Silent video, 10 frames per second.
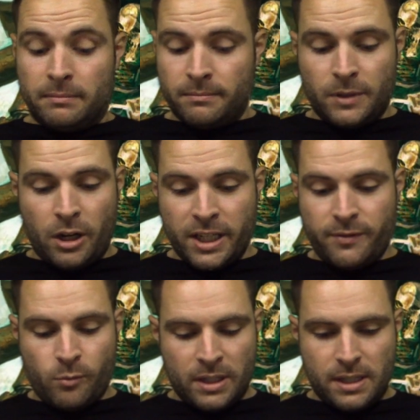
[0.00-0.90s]
Nice for
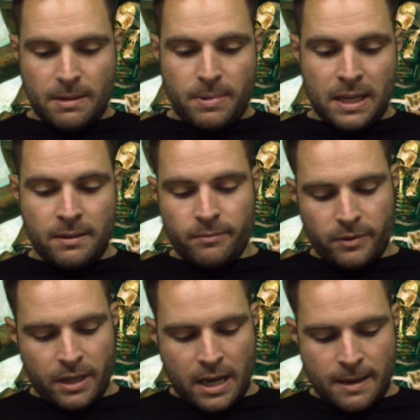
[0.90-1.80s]
1 CP.
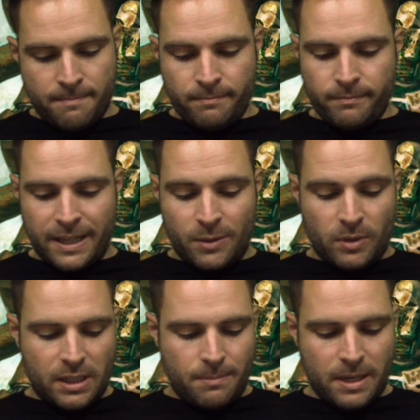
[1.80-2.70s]
That's 1
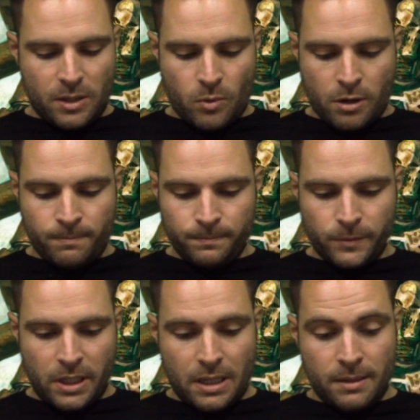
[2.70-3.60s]
CP as well.
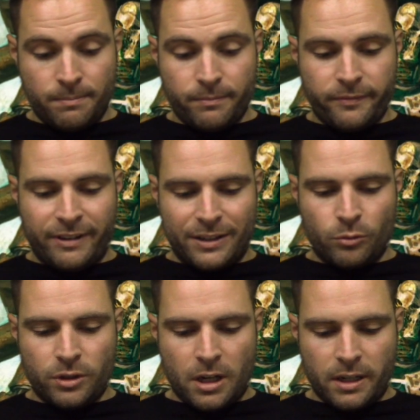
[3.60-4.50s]
The Fractal
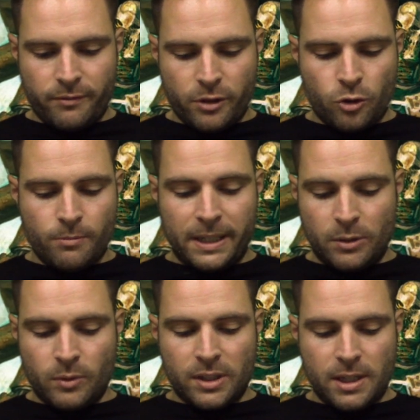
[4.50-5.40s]
Targeting for the Tomb Blades is
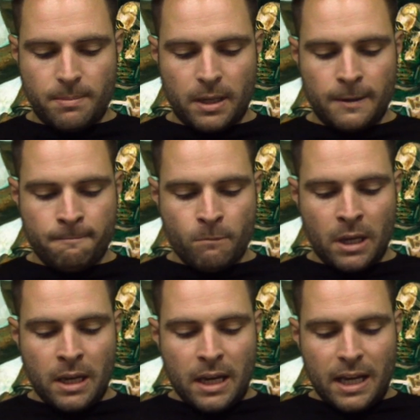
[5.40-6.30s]
1 CP.
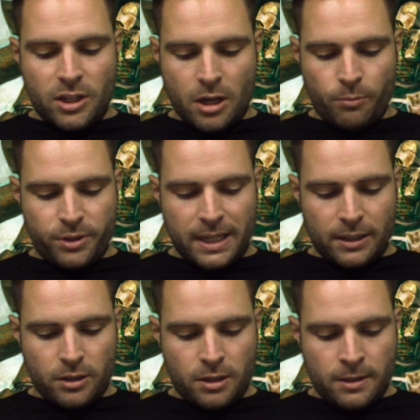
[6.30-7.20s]
Eternal
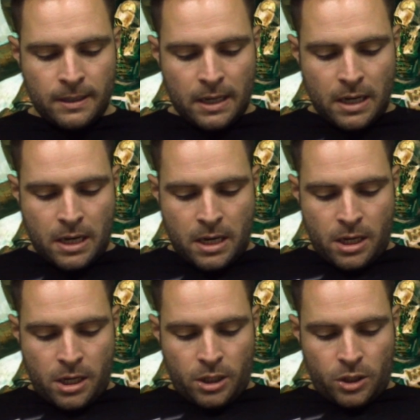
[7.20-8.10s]
Protectors.
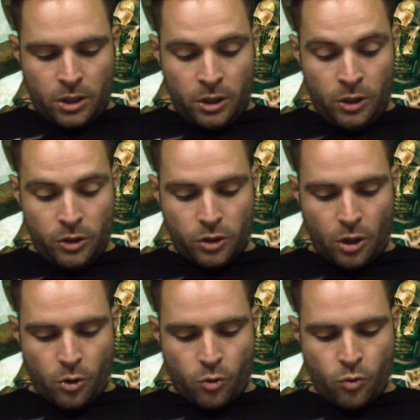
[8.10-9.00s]
So